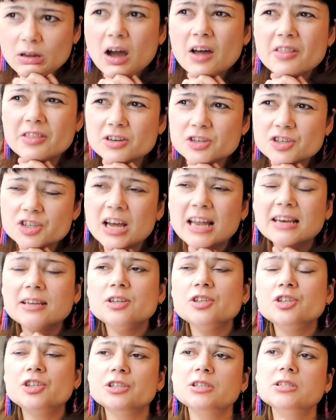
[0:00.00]
Other
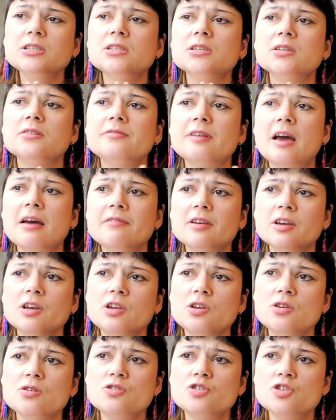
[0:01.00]
challenges of having
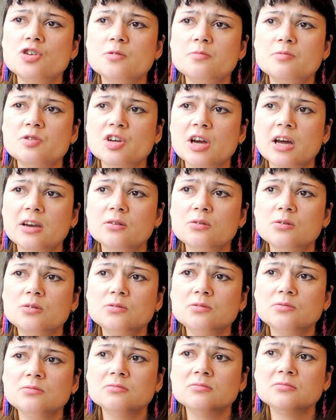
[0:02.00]
a YouTube
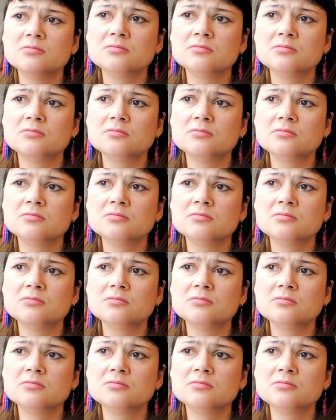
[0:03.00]
channel,